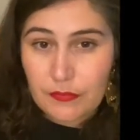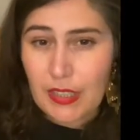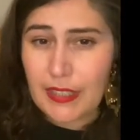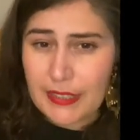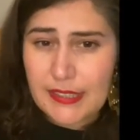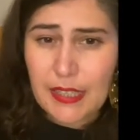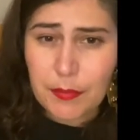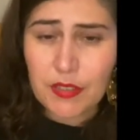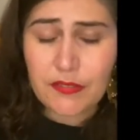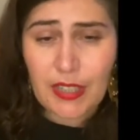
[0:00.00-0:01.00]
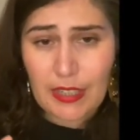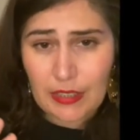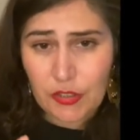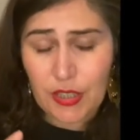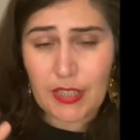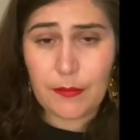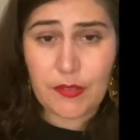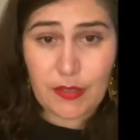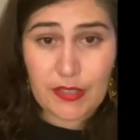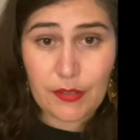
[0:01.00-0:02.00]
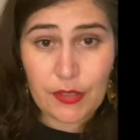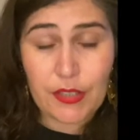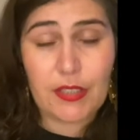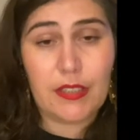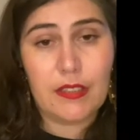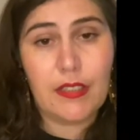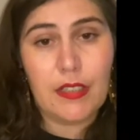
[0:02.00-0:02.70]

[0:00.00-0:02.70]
example of the art tram's resolution